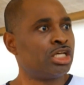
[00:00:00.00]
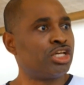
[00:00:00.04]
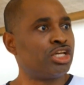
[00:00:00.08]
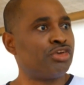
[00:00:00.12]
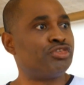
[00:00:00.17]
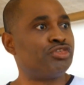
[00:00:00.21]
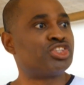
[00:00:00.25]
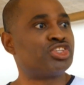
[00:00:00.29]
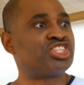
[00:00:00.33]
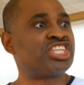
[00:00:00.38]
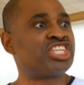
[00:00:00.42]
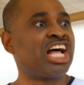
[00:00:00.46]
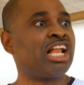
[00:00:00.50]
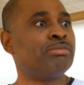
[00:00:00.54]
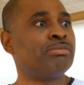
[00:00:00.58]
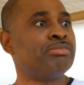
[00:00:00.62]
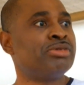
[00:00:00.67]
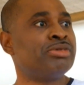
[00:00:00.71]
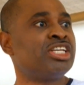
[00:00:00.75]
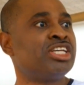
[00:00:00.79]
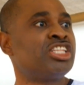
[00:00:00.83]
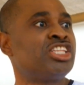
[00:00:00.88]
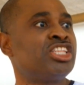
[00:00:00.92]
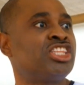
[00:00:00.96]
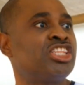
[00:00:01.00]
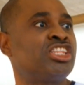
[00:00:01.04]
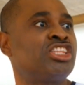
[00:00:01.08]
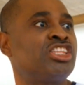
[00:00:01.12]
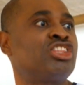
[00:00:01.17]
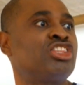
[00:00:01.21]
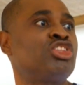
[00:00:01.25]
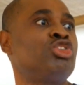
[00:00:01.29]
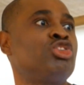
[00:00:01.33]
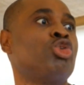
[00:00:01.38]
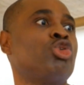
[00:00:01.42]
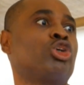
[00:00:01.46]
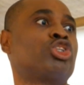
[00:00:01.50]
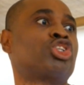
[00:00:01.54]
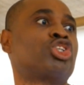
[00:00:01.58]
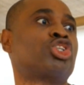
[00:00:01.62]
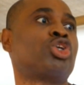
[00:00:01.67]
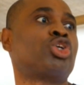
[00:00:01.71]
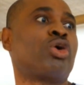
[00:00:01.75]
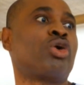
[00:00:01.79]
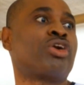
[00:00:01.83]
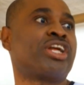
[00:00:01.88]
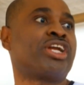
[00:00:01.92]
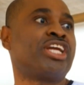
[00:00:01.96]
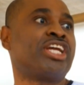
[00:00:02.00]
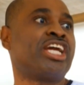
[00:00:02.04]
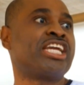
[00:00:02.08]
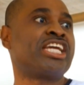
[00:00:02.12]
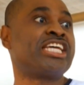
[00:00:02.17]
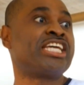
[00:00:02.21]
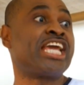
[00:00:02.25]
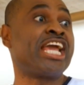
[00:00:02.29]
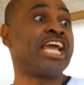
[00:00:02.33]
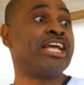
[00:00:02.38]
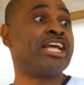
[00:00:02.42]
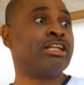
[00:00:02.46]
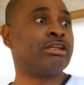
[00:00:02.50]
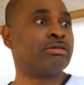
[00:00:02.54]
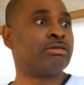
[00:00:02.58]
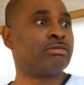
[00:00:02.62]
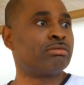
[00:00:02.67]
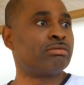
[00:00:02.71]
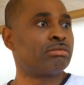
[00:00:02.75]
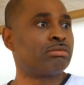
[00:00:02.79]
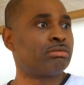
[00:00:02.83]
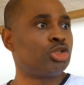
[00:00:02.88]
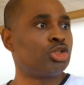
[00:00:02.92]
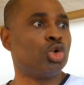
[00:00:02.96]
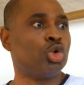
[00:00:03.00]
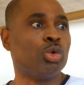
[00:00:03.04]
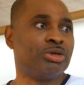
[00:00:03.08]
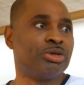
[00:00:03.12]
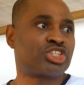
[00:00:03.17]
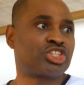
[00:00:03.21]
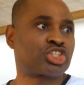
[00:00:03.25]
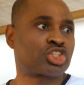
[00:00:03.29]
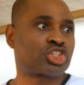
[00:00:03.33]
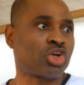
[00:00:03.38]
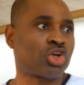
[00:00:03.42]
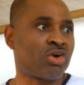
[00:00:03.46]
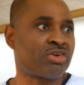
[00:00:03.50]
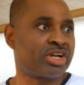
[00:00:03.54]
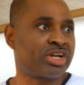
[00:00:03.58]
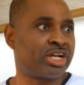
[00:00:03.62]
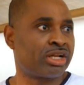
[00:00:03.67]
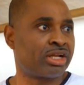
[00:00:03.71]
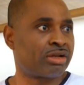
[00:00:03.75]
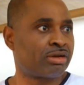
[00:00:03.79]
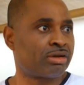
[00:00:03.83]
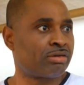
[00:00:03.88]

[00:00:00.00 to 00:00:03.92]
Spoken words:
If you tell me you're sorry again, you'll be sorry.